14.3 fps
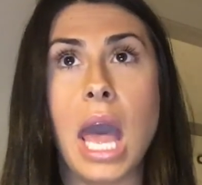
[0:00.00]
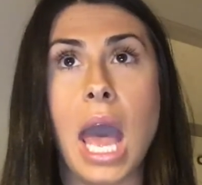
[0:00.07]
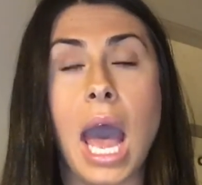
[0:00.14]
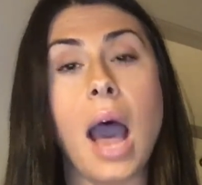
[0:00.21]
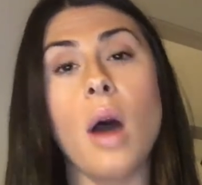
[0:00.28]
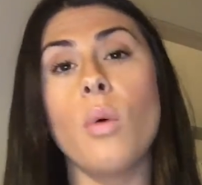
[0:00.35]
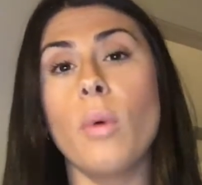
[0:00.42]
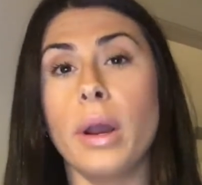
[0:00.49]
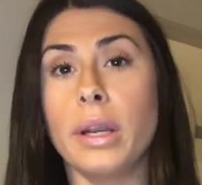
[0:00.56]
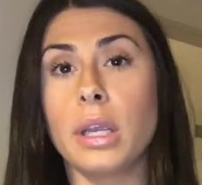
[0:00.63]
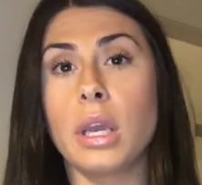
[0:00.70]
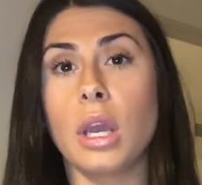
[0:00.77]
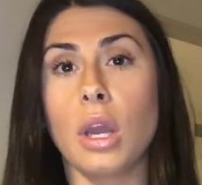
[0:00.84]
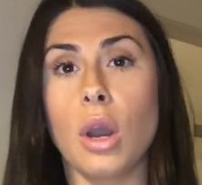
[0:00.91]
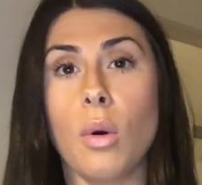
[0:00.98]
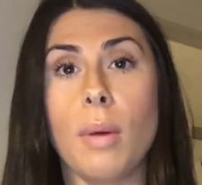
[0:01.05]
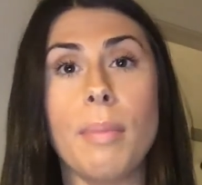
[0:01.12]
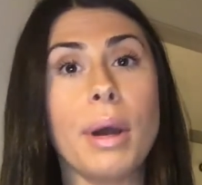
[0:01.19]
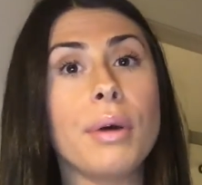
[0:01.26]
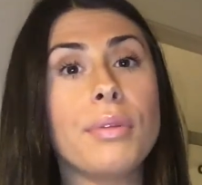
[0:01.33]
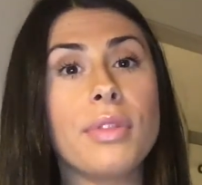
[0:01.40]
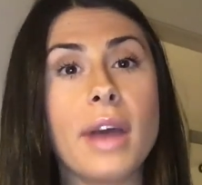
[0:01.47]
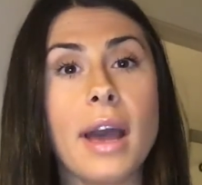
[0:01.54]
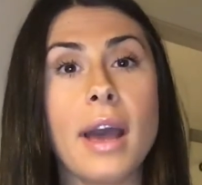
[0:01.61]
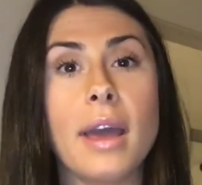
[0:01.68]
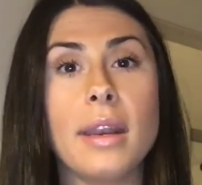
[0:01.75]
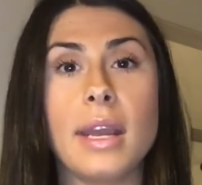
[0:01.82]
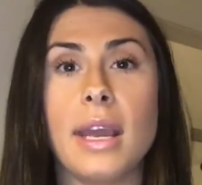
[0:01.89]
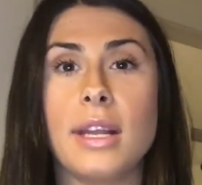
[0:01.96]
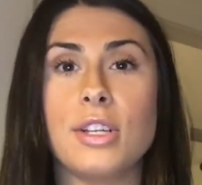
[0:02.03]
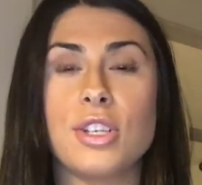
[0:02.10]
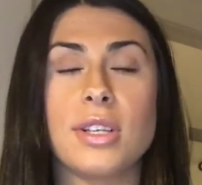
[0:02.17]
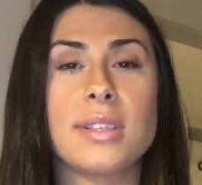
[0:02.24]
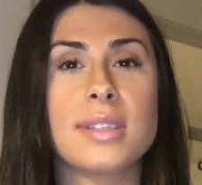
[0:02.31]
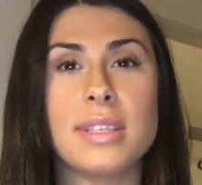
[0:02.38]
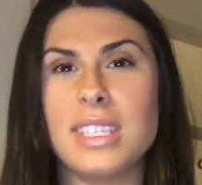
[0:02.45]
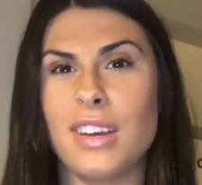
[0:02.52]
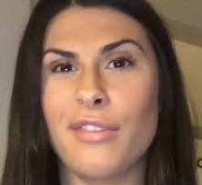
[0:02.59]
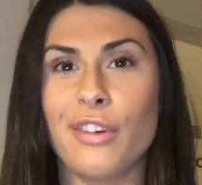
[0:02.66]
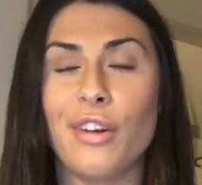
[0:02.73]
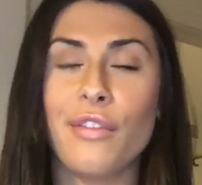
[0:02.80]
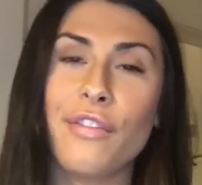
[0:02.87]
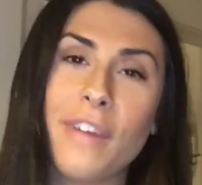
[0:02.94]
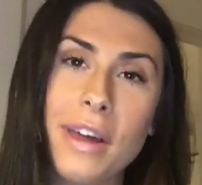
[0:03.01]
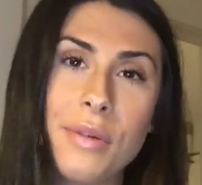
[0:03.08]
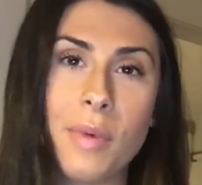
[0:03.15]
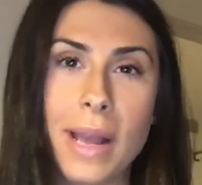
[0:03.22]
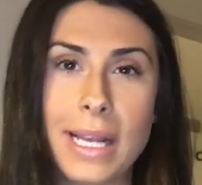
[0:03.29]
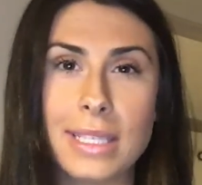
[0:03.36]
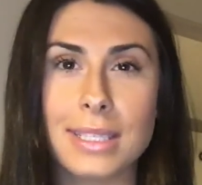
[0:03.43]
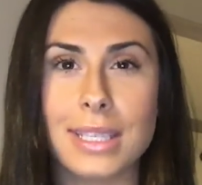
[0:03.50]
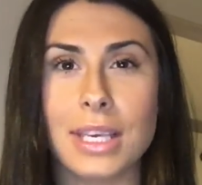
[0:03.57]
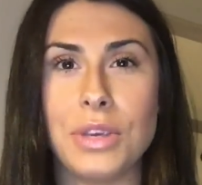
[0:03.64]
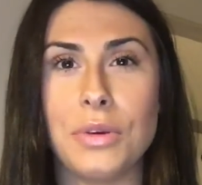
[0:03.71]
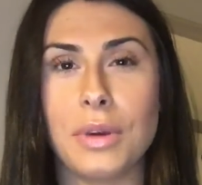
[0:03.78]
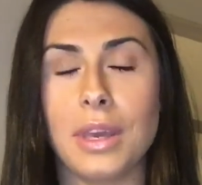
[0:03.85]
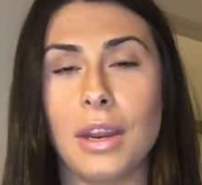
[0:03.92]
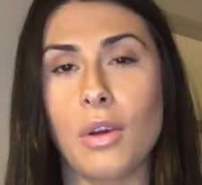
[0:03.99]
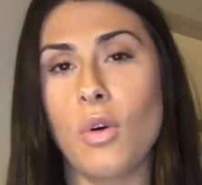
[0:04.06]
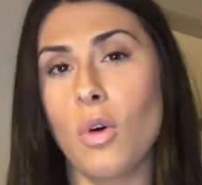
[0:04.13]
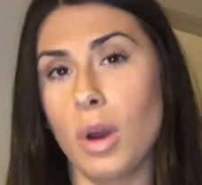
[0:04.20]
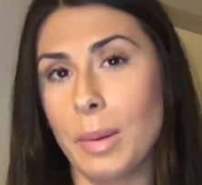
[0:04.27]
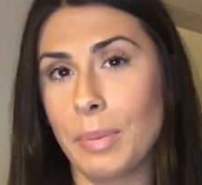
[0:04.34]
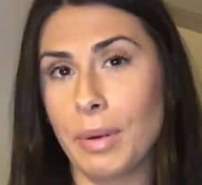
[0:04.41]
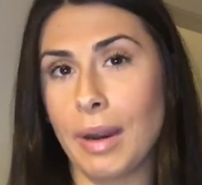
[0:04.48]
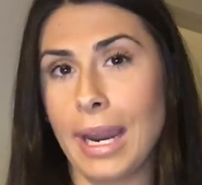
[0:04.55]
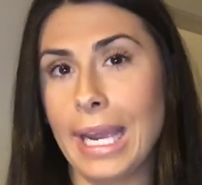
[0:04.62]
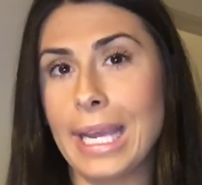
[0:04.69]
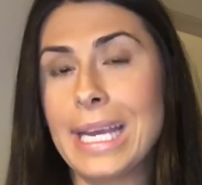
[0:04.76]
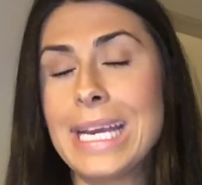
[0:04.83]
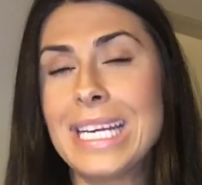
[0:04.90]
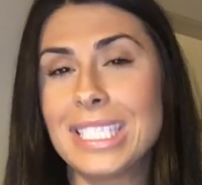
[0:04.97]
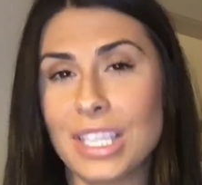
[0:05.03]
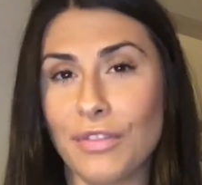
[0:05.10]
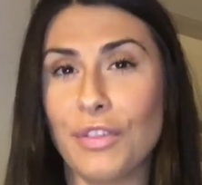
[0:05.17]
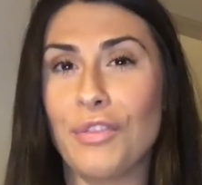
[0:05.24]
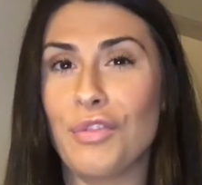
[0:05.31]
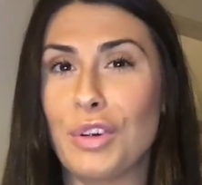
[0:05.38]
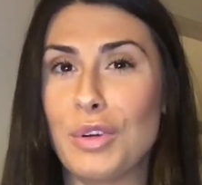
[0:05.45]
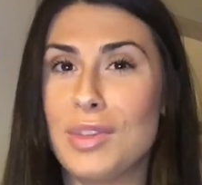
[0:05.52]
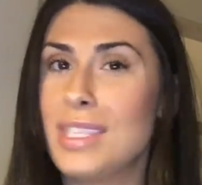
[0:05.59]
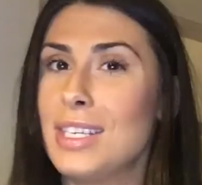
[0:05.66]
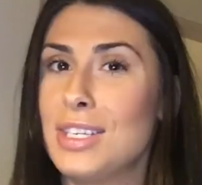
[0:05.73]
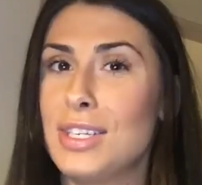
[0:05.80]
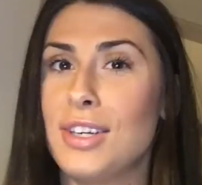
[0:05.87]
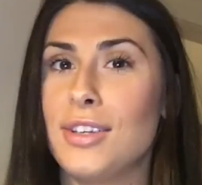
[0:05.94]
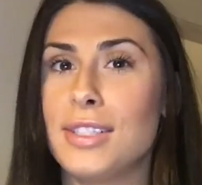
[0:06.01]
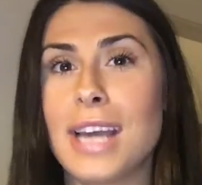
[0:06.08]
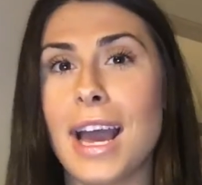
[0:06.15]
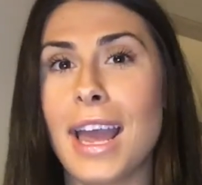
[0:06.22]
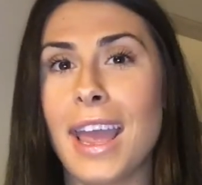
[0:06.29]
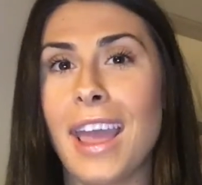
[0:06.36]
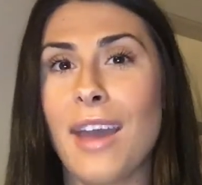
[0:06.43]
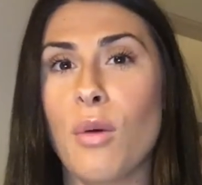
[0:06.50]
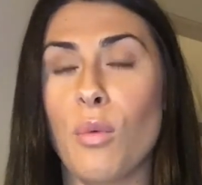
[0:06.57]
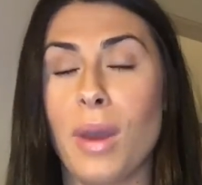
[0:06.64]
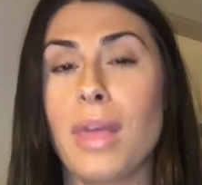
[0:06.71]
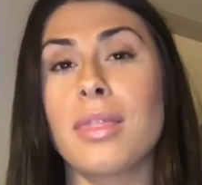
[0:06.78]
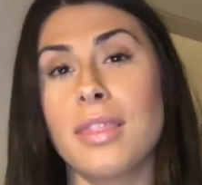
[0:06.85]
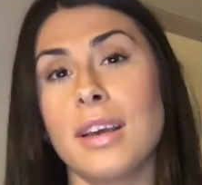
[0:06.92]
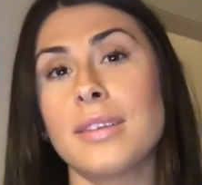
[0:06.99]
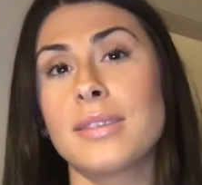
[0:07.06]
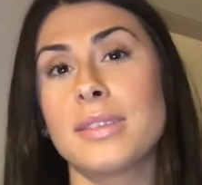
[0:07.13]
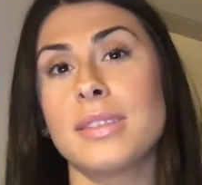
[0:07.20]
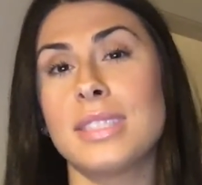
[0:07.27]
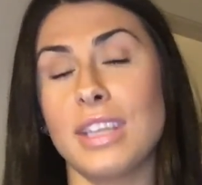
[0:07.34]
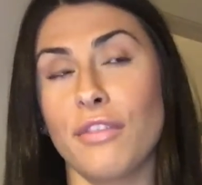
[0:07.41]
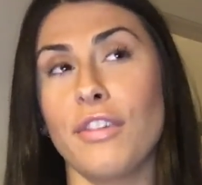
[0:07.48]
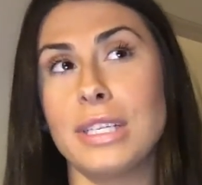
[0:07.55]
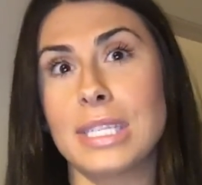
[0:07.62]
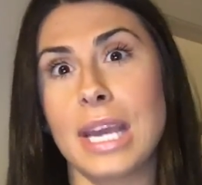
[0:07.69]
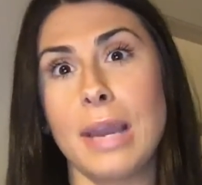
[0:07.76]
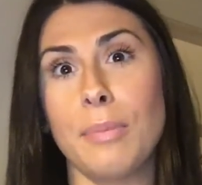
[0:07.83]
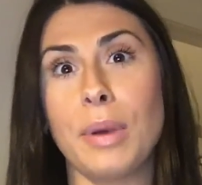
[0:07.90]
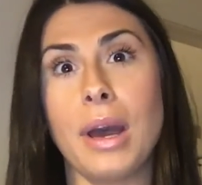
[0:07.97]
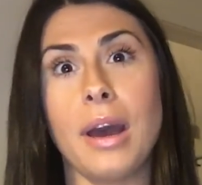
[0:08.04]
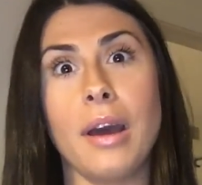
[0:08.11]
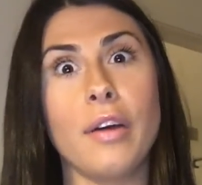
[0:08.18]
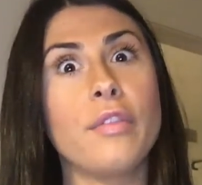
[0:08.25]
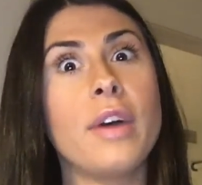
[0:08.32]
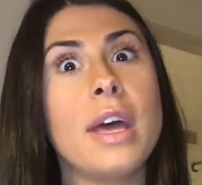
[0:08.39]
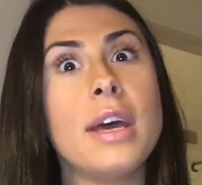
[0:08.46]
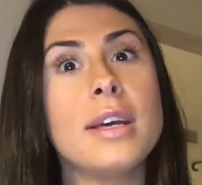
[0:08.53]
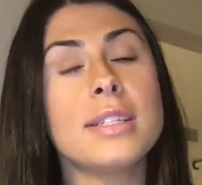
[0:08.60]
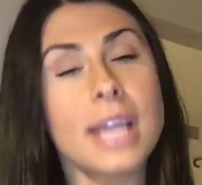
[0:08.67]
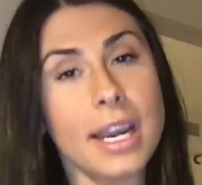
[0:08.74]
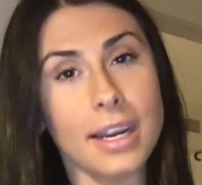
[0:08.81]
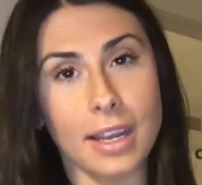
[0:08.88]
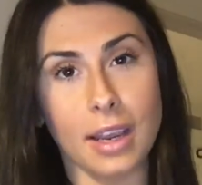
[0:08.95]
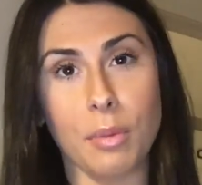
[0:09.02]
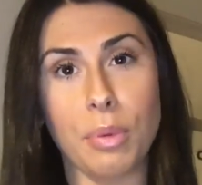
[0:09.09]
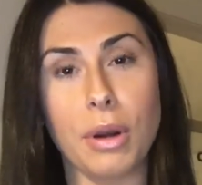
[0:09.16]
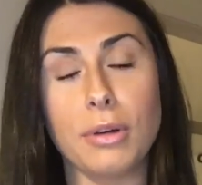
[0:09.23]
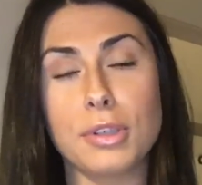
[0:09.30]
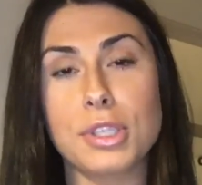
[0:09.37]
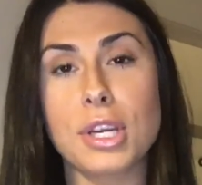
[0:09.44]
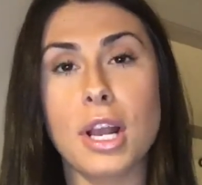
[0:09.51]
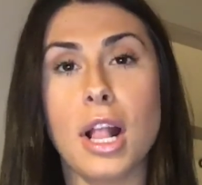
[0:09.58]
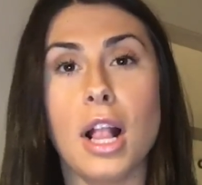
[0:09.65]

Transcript: how one can go about that, and just the different fun ways that you can incorporate different foods into your diet with this different type of dieting approach.